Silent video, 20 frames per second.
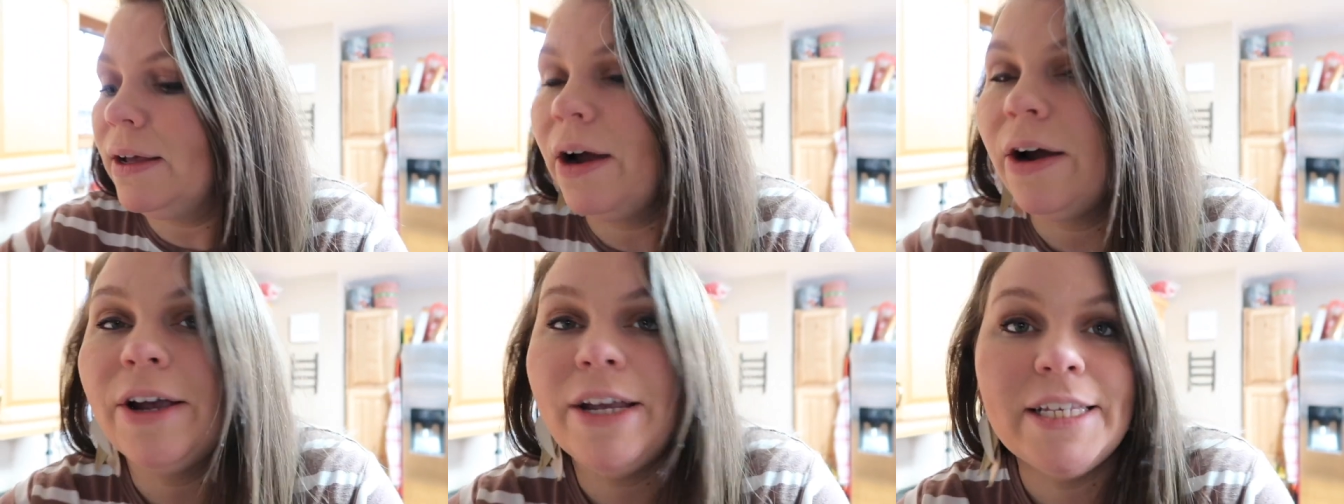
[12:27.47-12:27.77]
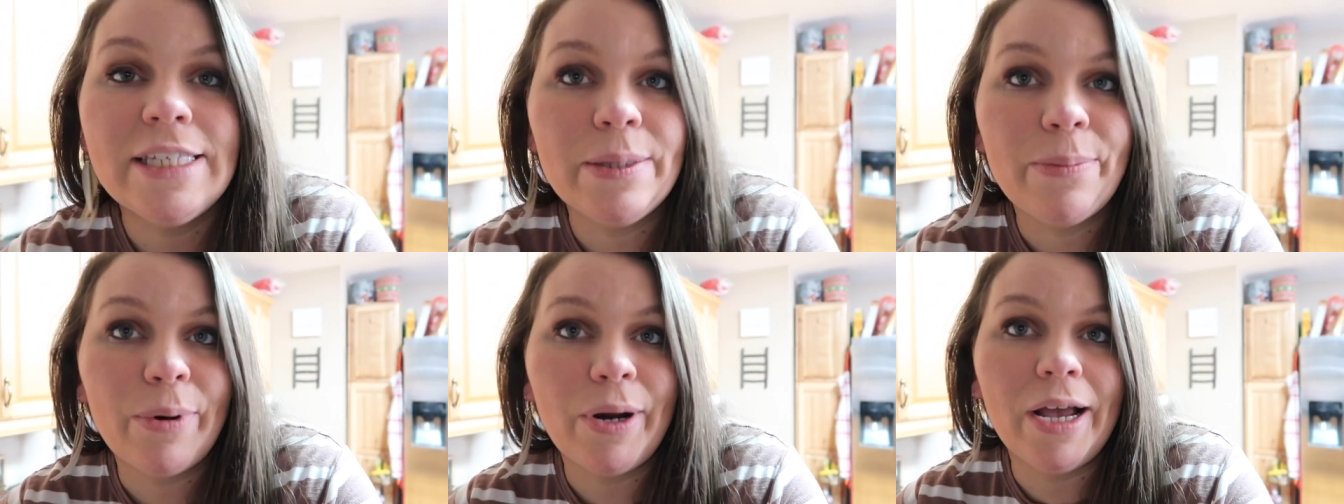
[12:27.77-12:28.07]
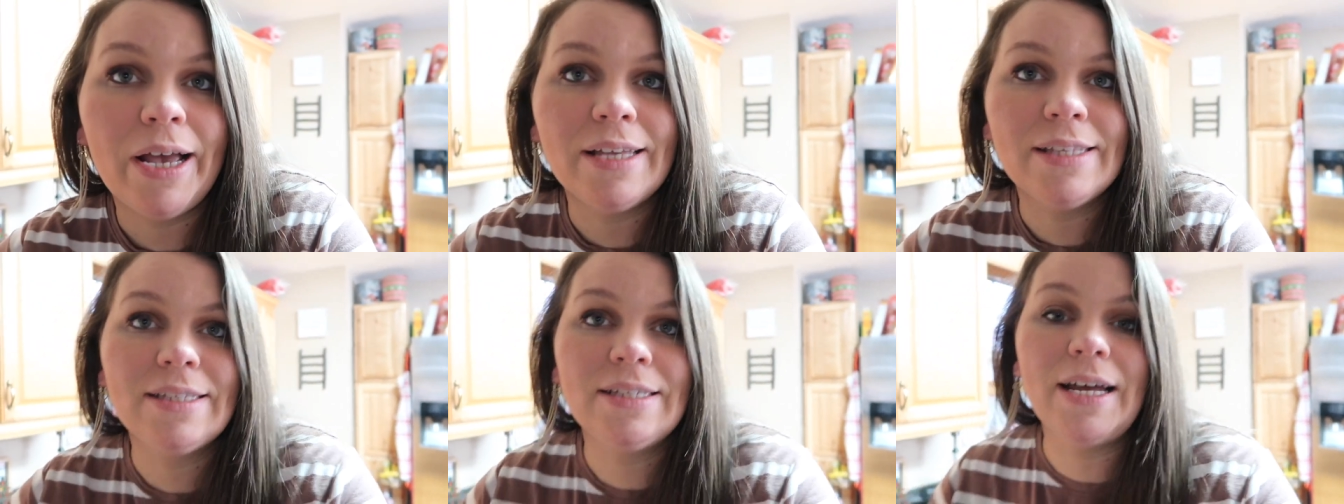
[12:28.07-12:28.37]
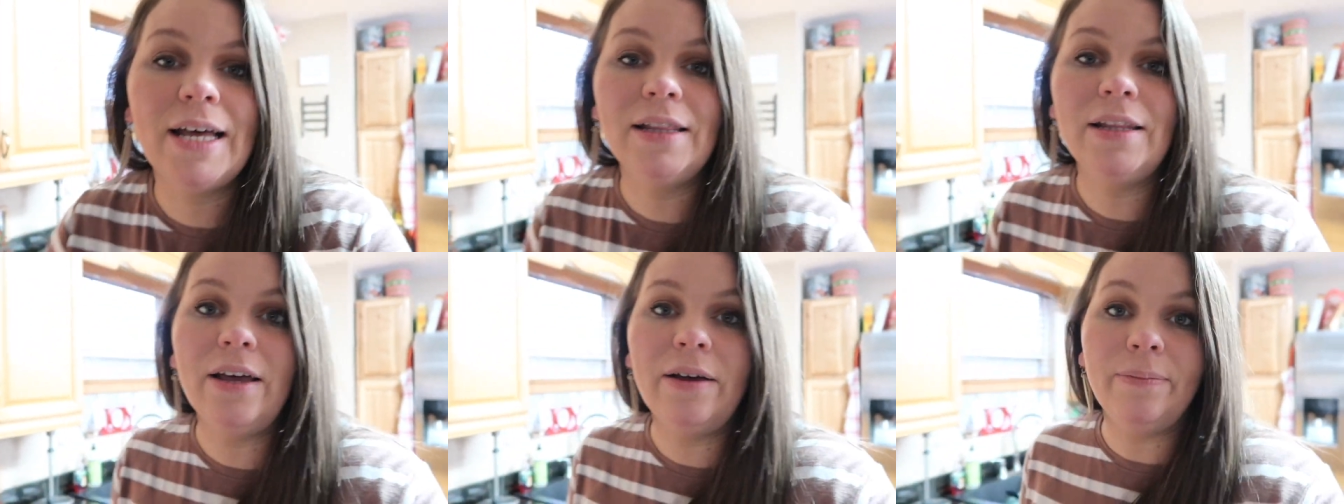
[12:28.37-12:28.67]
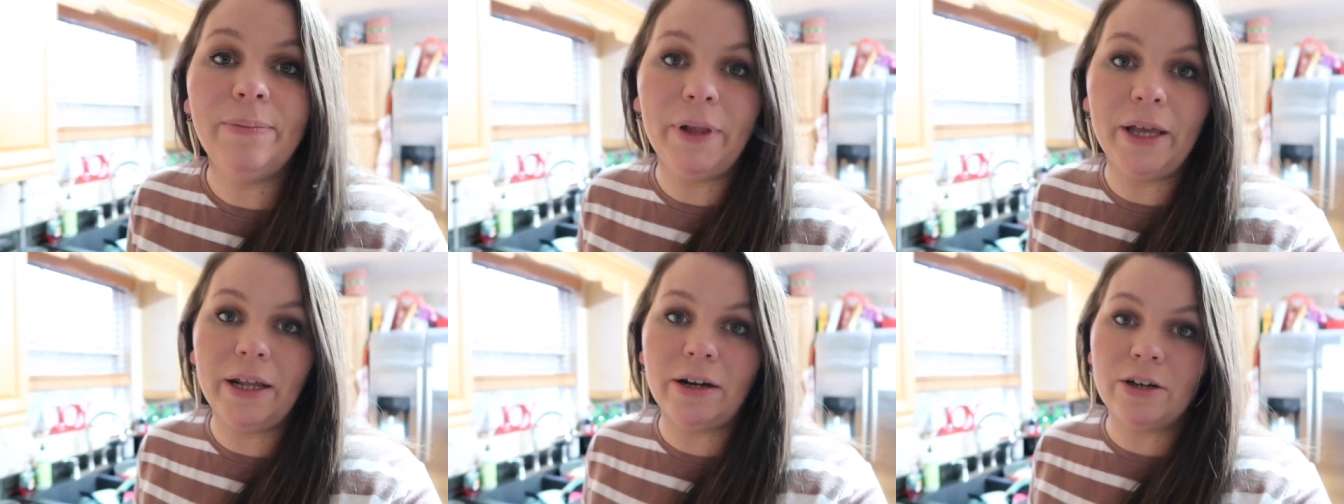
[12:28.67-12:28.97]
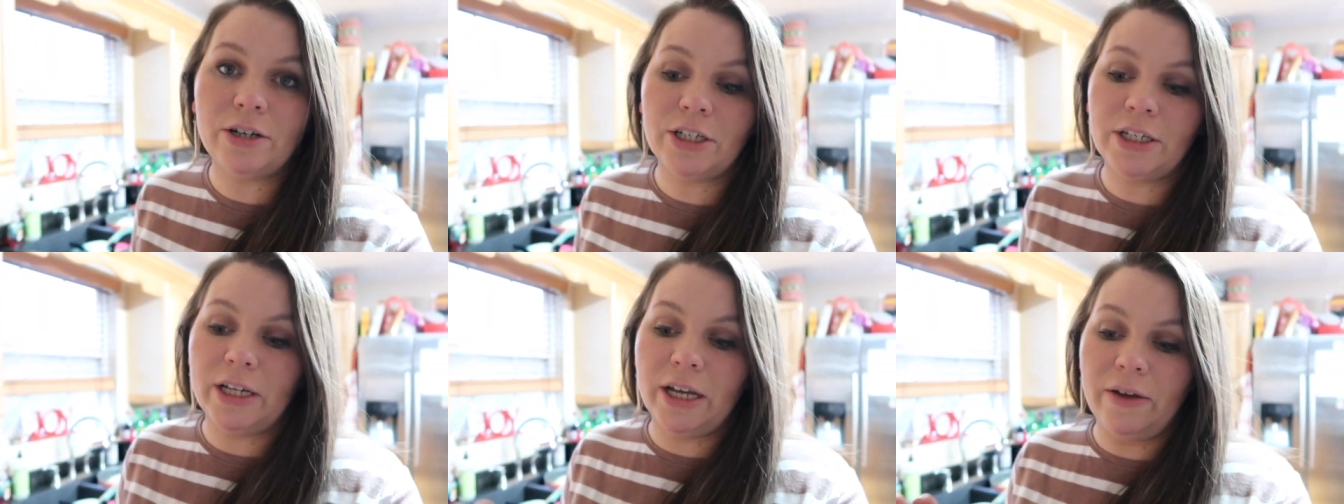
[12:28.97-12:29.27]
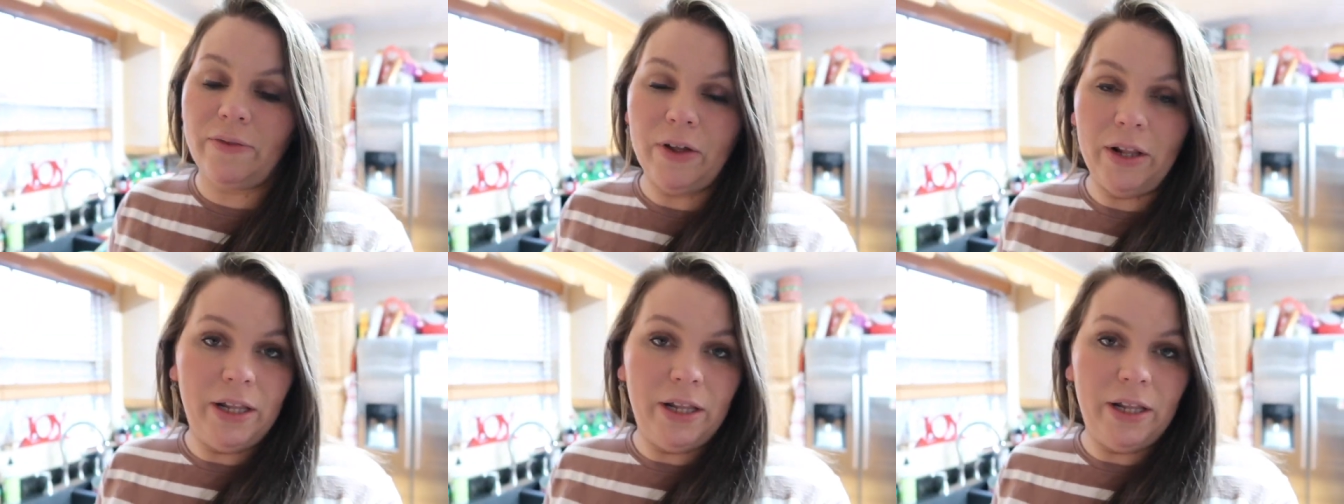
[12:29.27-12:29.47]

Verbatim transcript: Are you surprised? I love planner stuff.